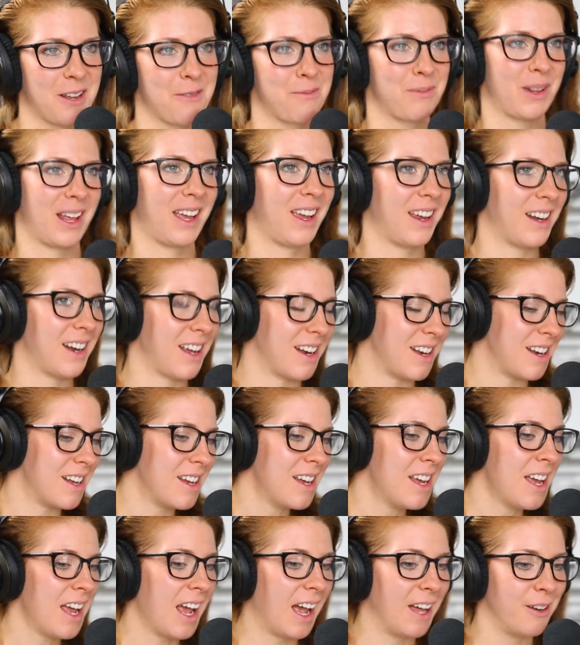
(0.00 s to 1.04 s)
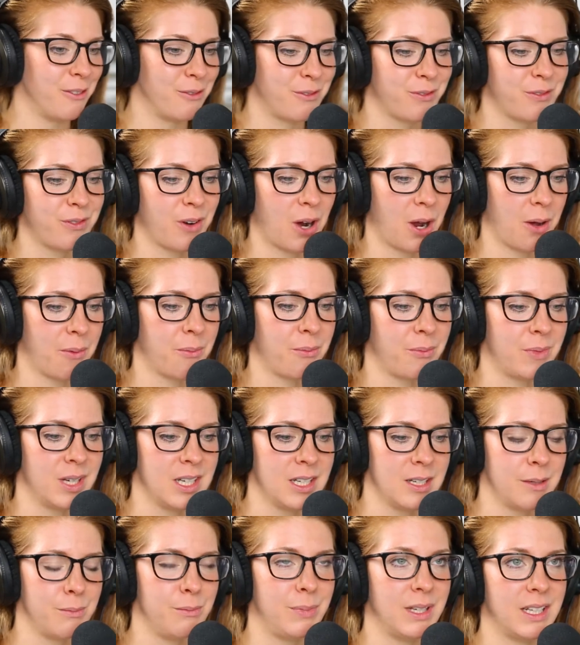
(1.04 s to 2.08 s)
I've played and from
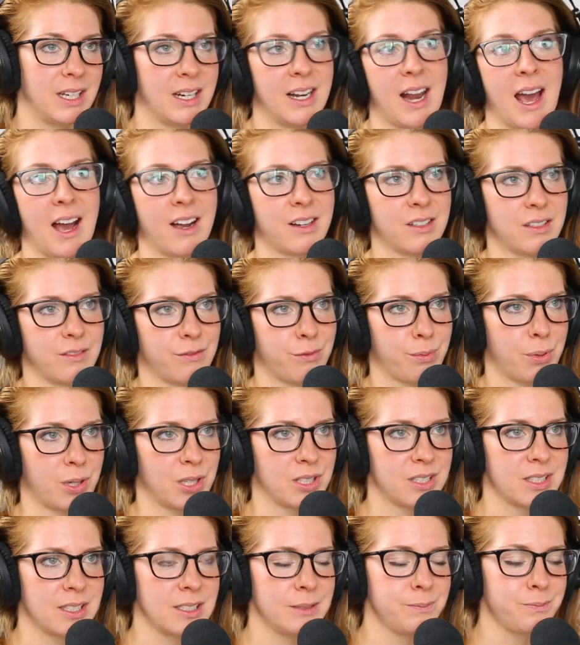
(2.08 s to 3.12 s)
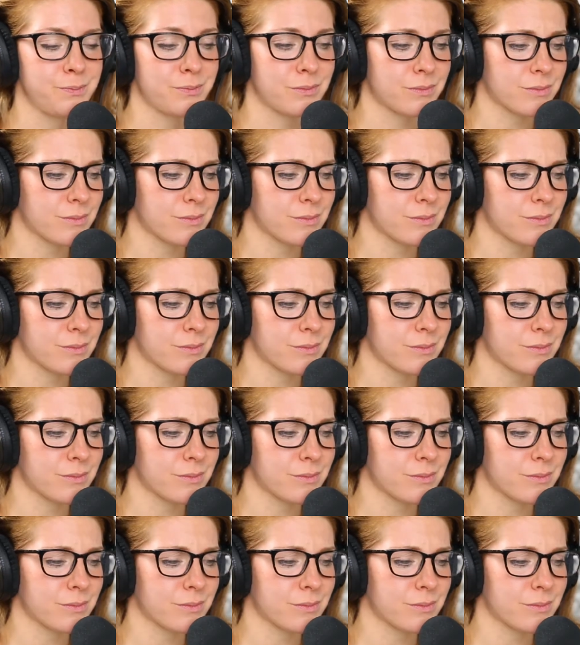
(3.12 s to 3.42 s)
being an active person,